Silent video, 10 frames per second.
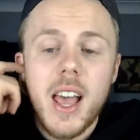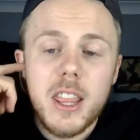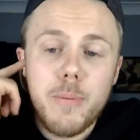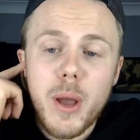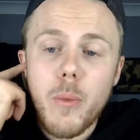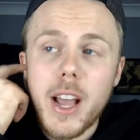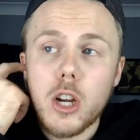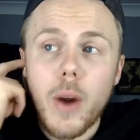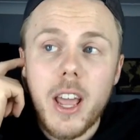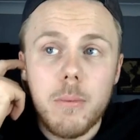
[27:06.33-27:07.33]
The bit where
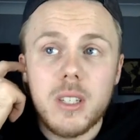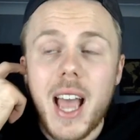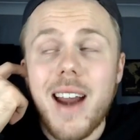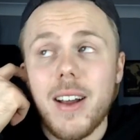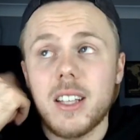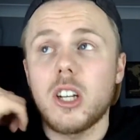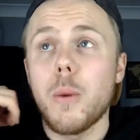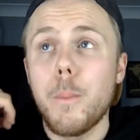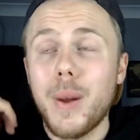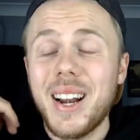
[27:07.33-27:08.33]
Graham's character
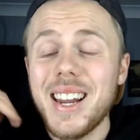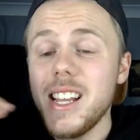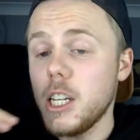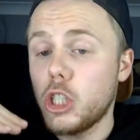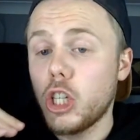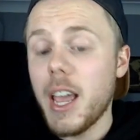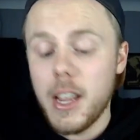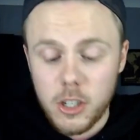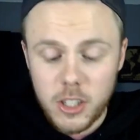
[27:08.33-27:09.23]
completely changed.